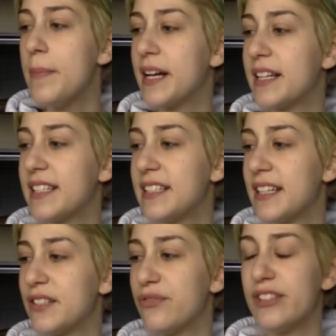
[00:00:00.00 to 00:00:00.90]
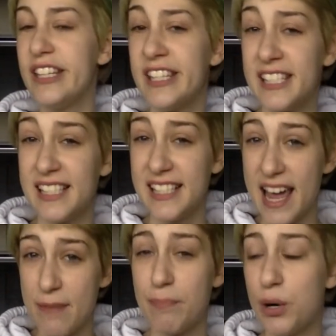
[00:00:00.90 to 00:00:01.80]
because it doesn't really
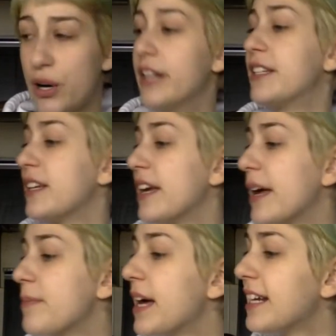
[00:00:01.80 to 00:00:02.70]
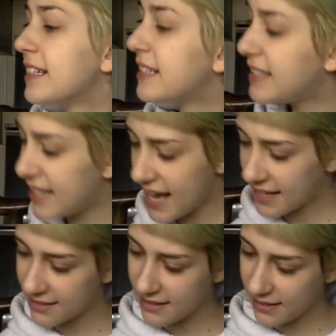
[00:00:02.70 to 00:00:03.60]
stay put. I'm getting
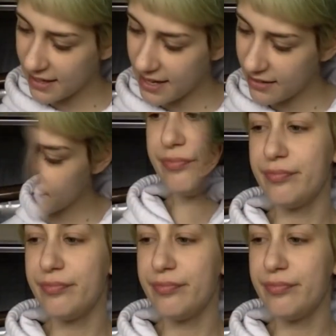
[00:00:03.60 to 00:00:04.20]
texts again.